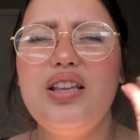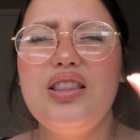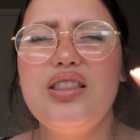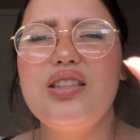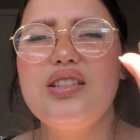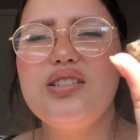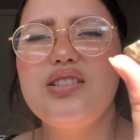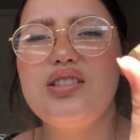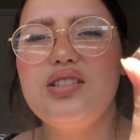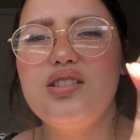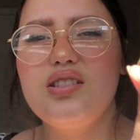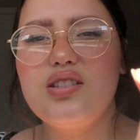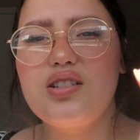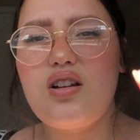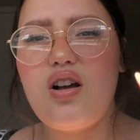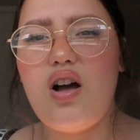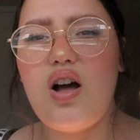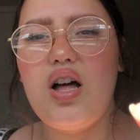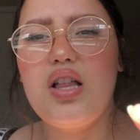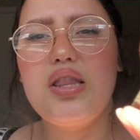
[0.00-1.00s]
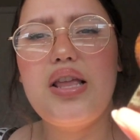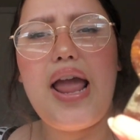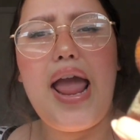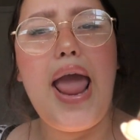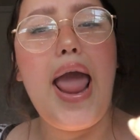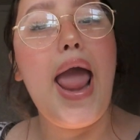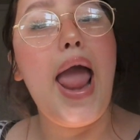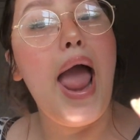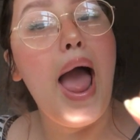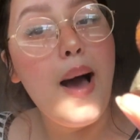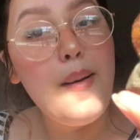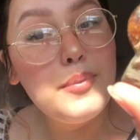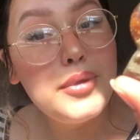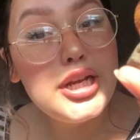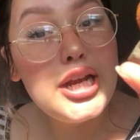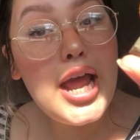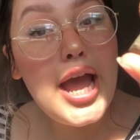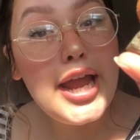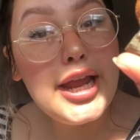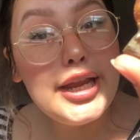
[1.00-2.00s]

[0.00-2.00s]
this is called ammonite.